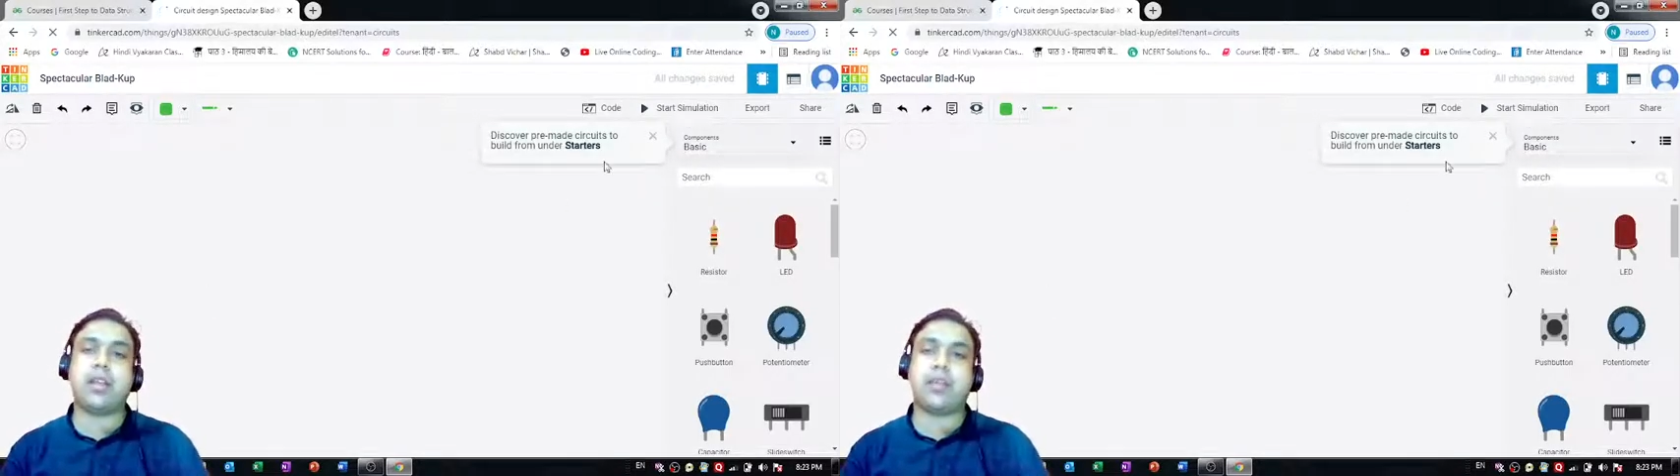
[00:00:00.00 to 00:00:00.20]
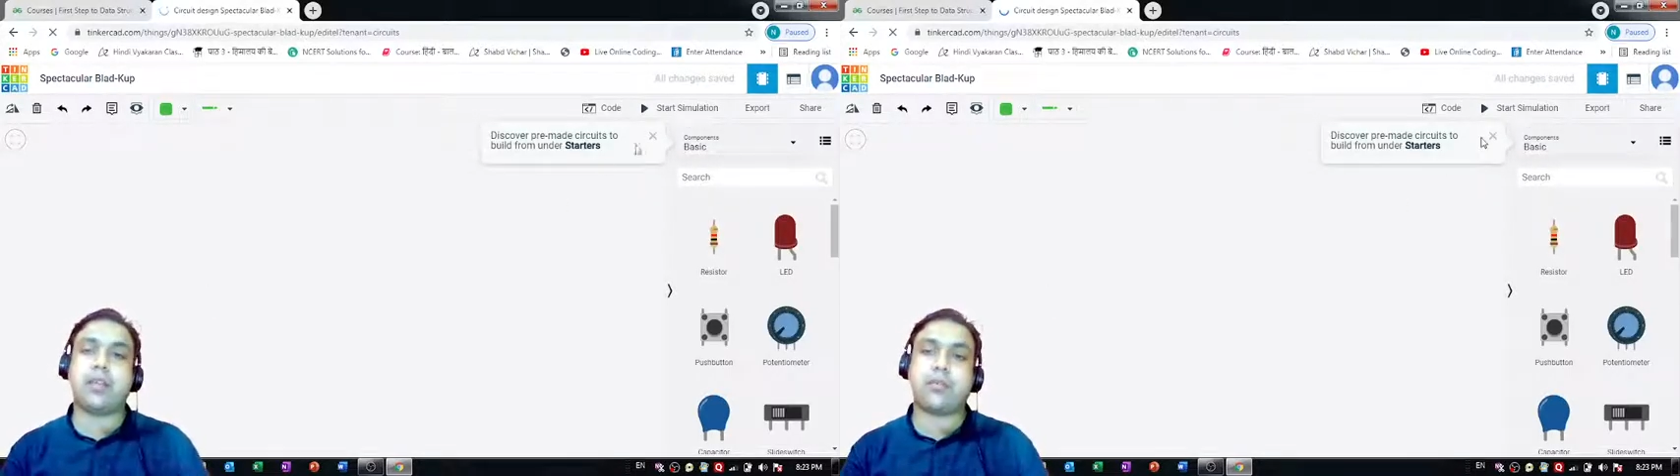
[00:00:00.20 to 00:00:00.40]

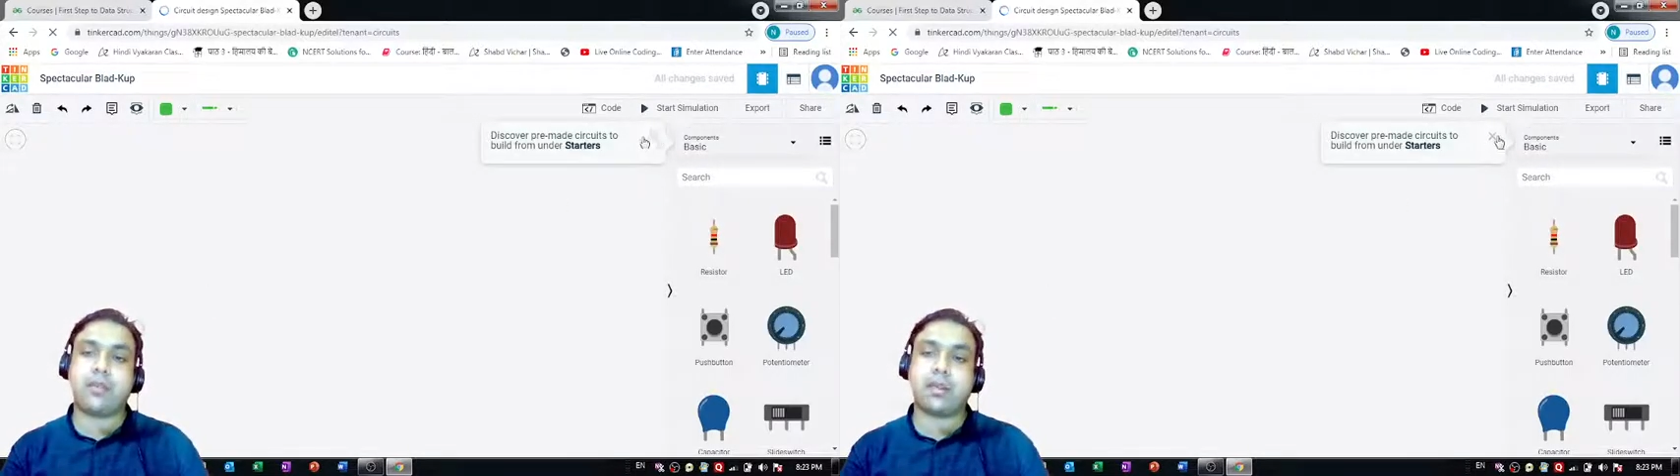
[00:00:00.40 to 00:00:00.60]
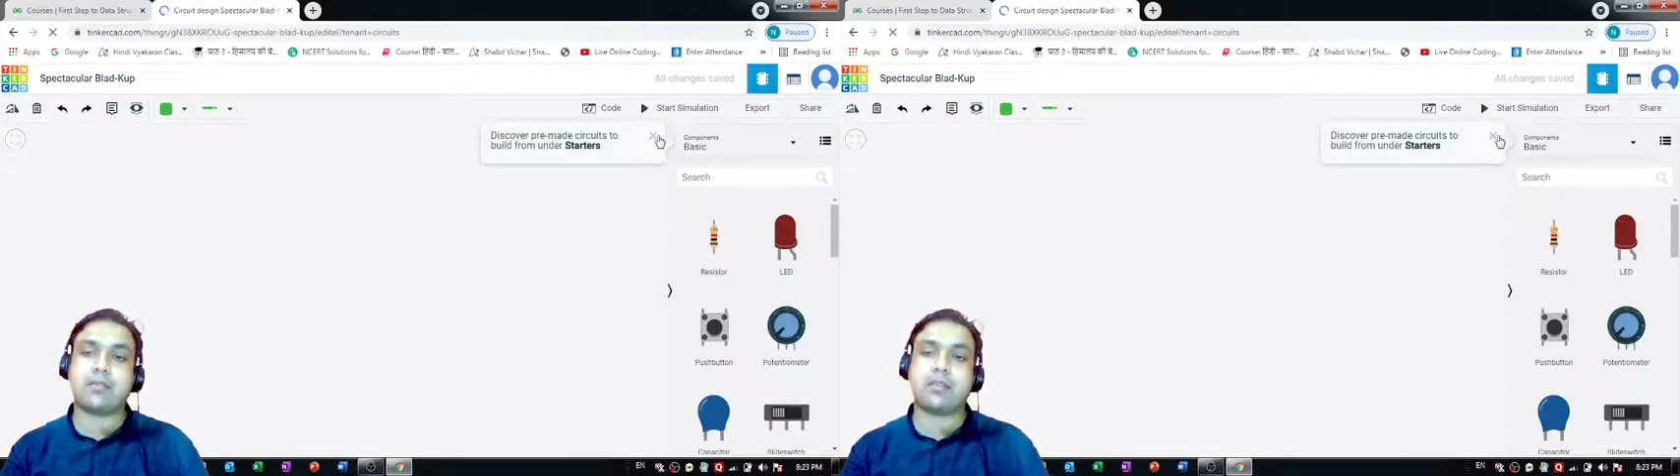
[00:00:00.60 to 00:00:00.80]

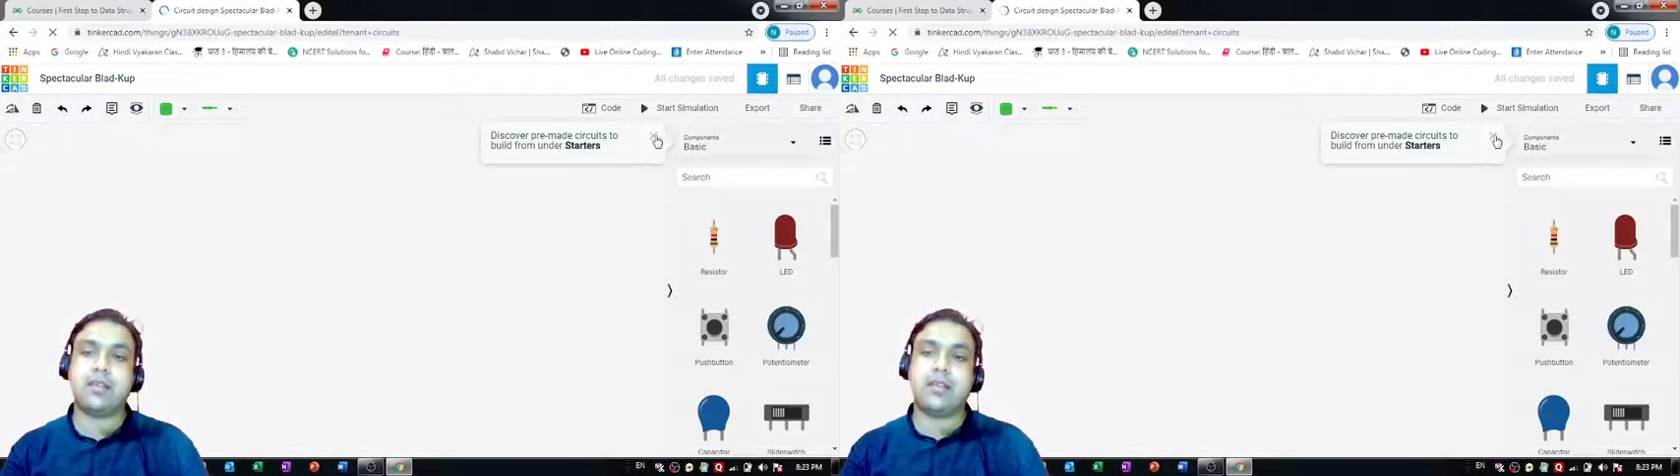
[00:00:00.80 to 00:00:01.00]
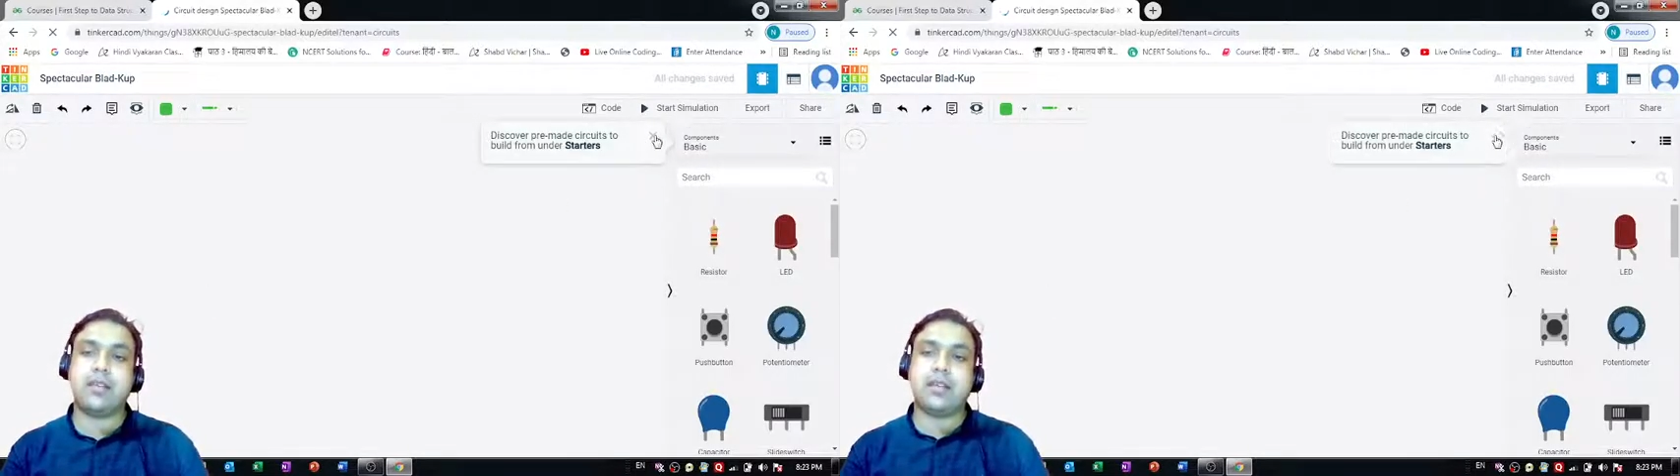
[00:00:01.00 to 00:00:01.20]
electronics.
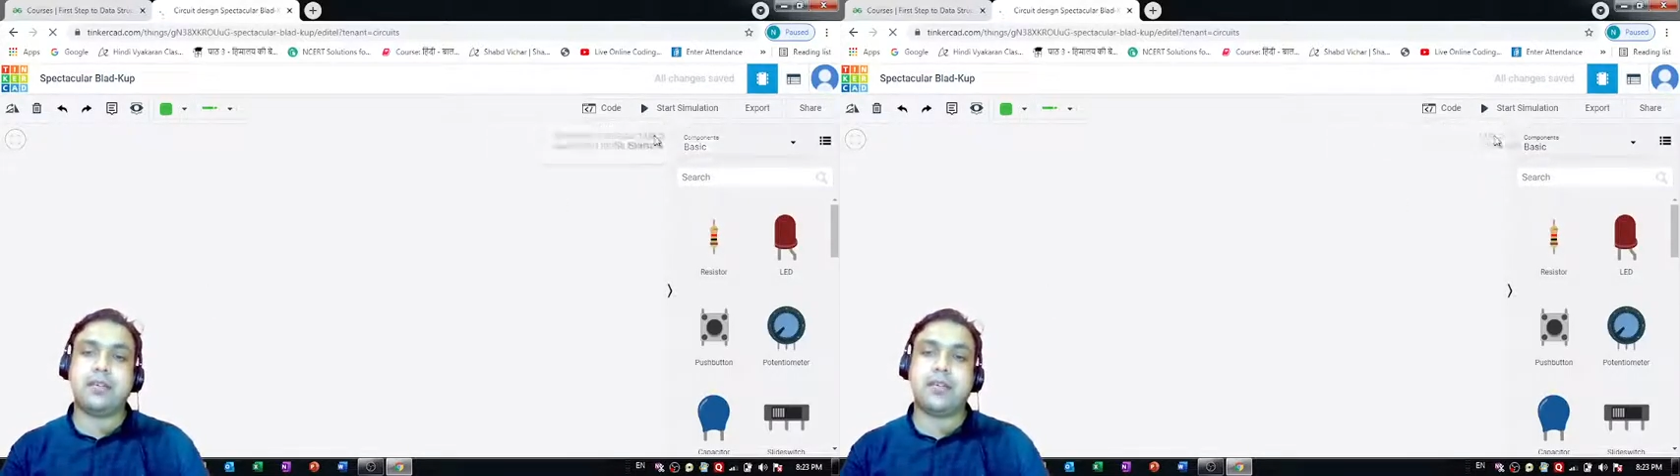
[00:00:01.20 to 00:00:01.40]
All